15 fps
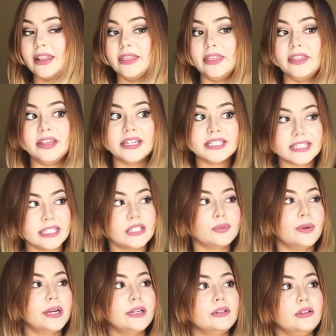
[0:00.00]
this is
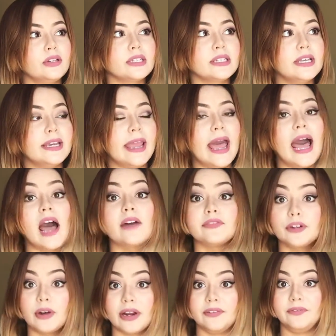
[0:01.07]
what it looks like
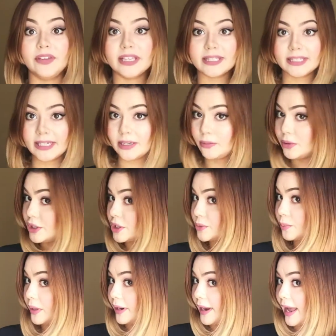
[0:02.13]
after I fixed it, which is
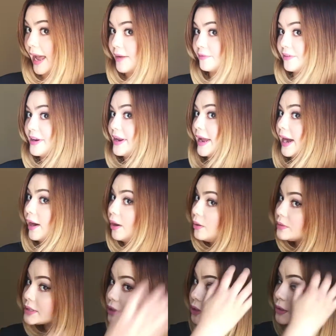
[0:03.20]
what I have
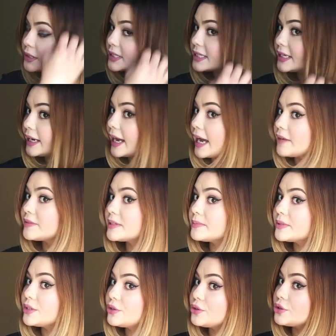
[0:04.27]
now. So you can see I have some
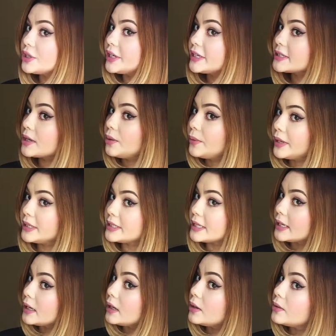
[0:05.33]
streaks going
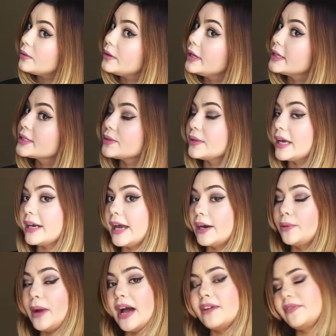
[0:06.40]
down so that I
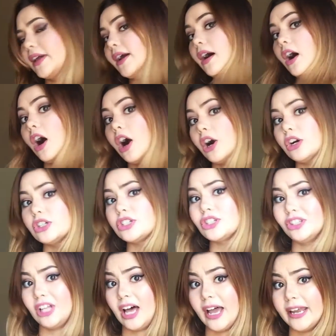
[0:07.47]
don't have like a harsh
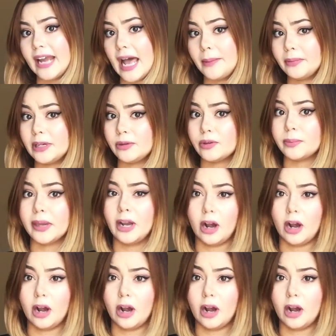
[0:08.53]
line happening with my